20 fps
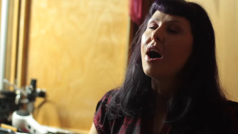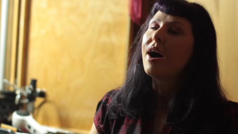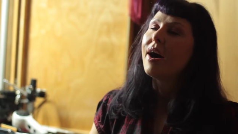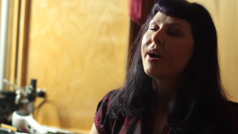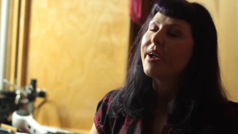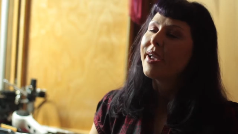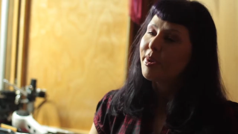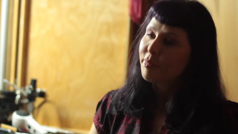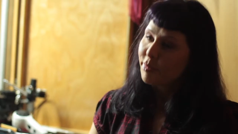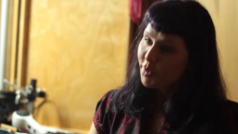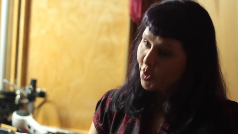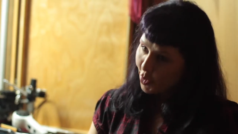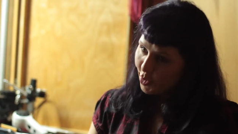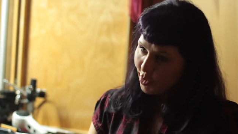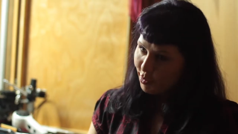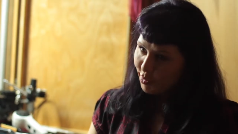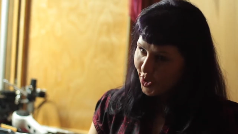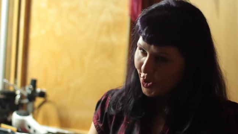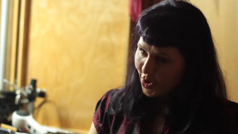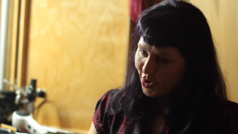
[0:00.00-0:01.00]
I am
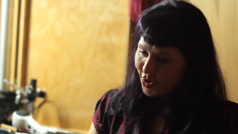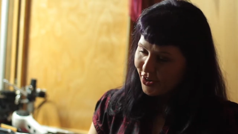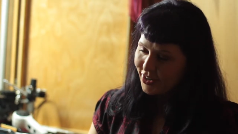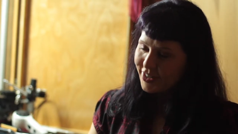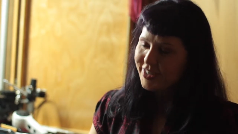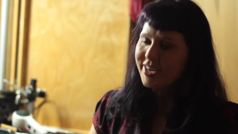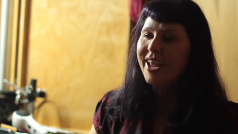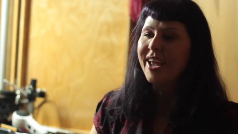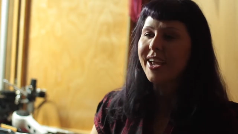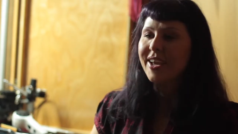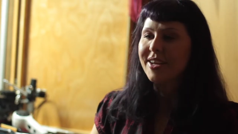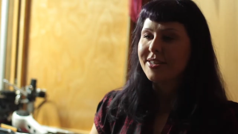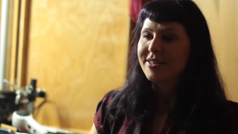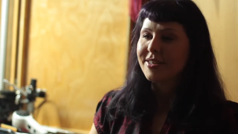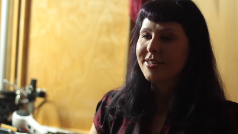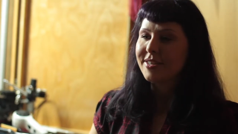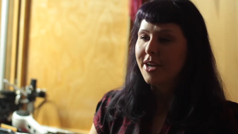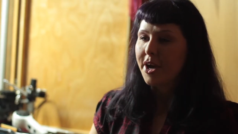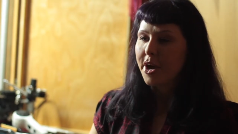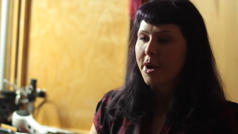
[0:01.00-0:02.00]
Laura MacCon,
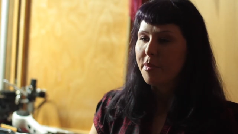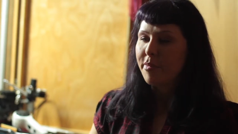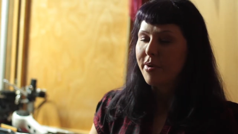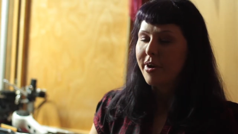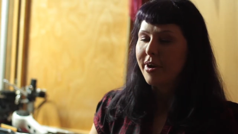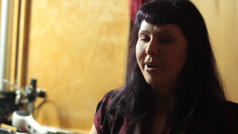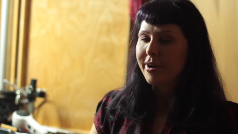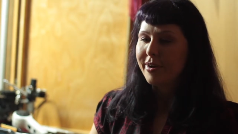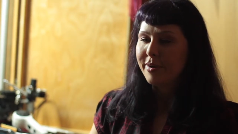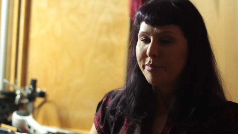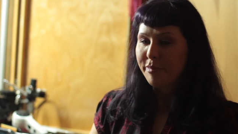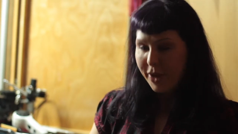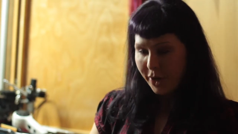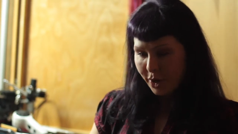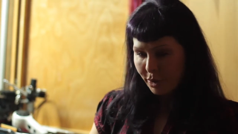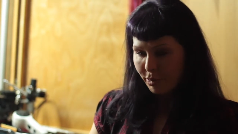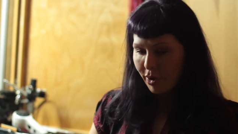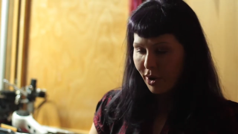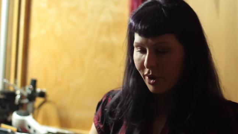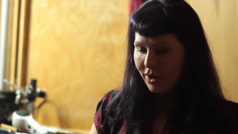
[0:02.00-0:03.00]
and I'm a
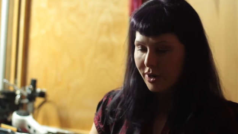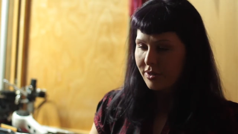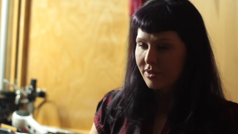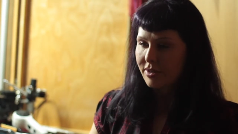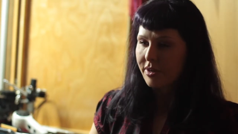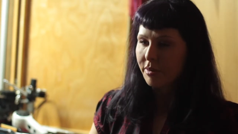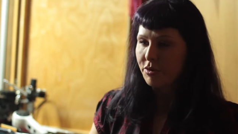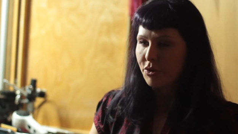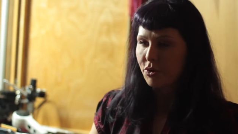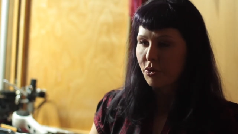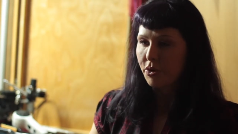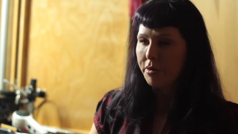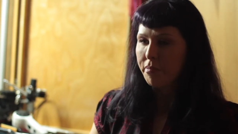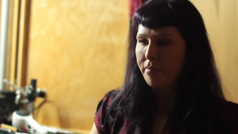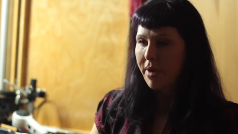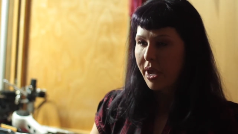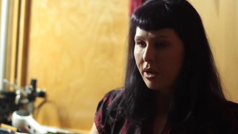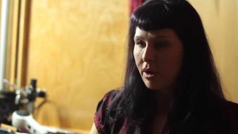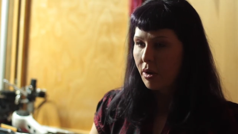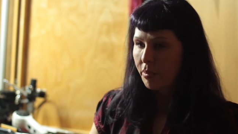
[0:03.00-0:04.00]
makeup artist. I'm
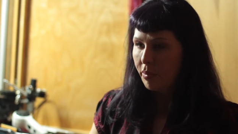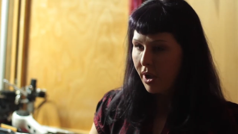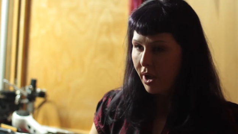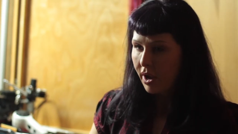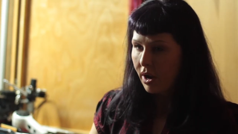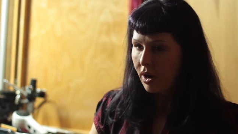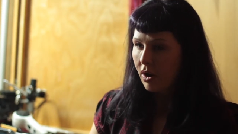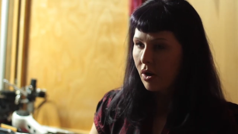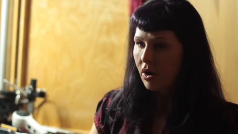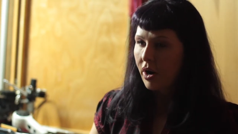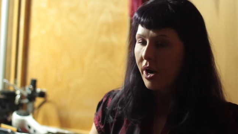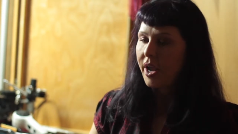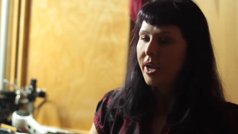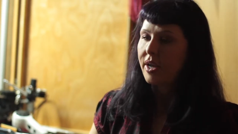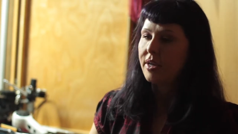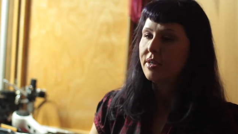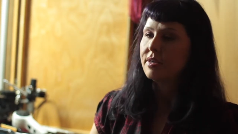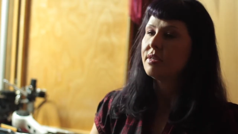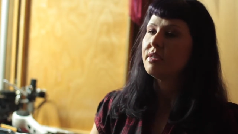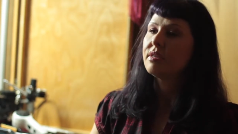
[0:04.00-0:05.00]
doing makeup, hair,
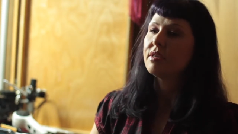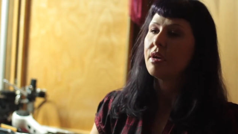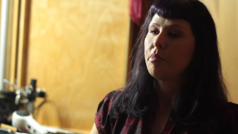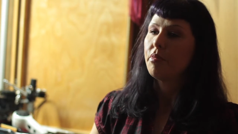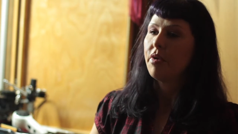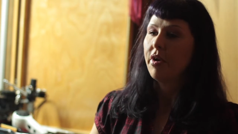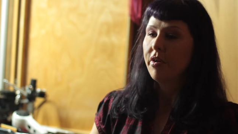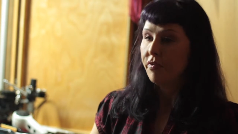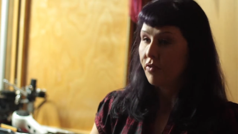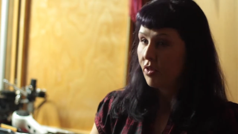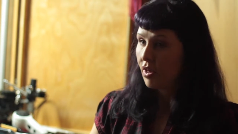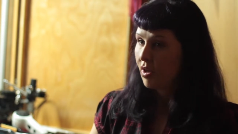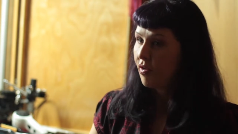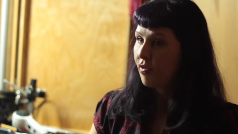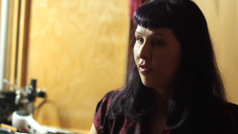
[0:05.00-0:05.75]
and some of the